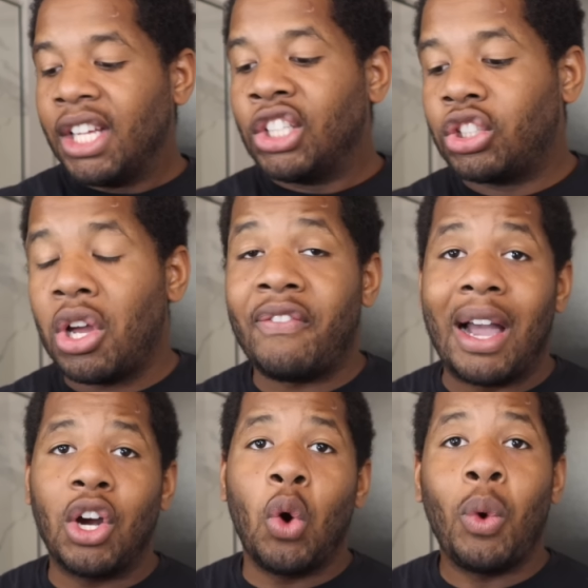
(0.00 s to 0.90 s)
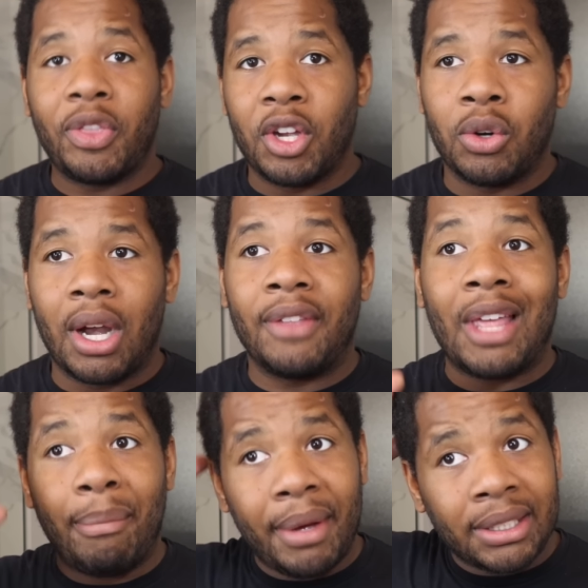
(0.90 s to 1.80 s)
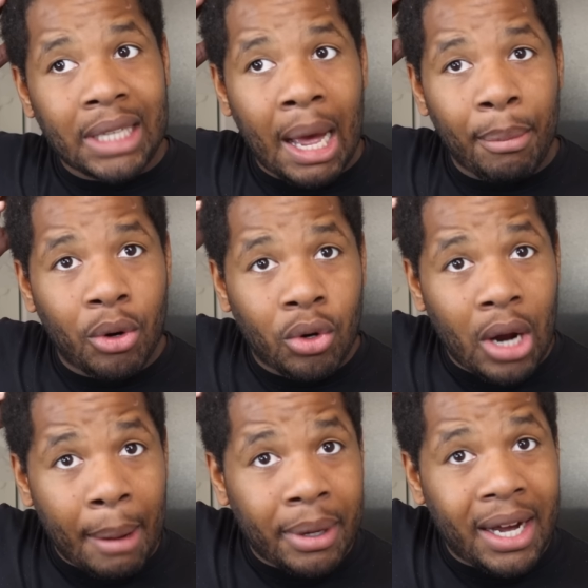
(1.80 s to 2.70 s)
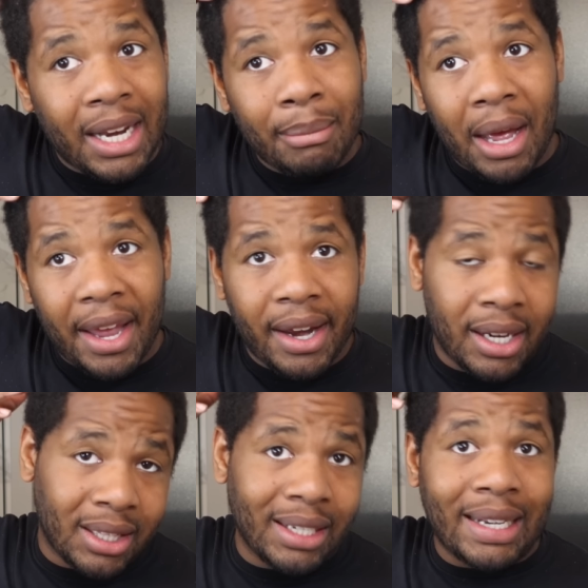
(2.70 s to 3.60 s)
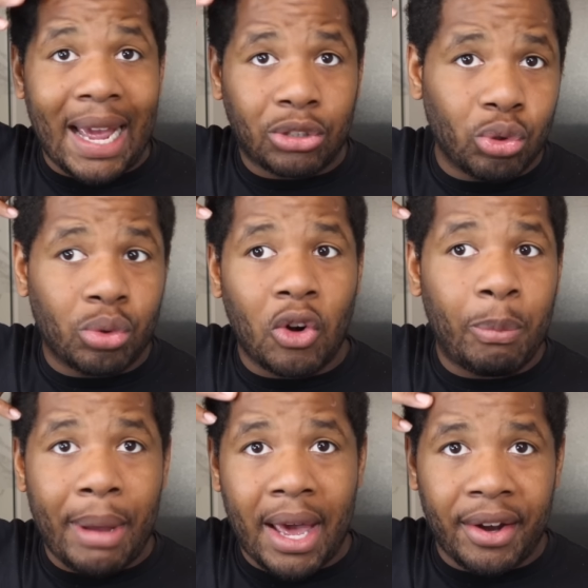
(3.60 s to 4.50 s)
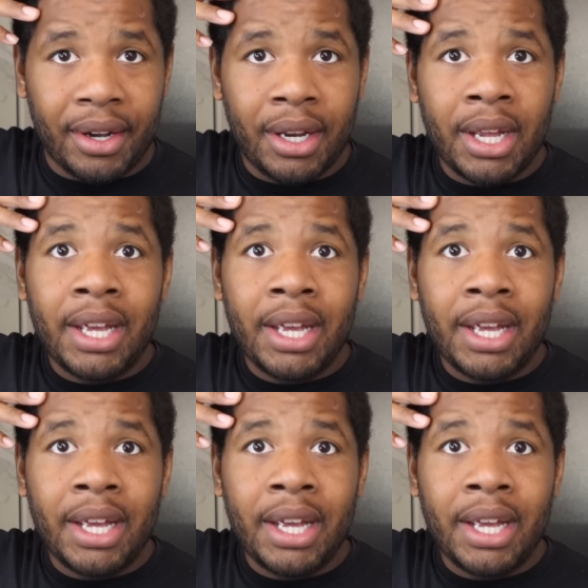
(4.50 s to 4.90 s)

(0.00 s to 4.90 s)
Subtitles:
So if I go with the grain, that means I'm cutting my hair in the natural growth pattern.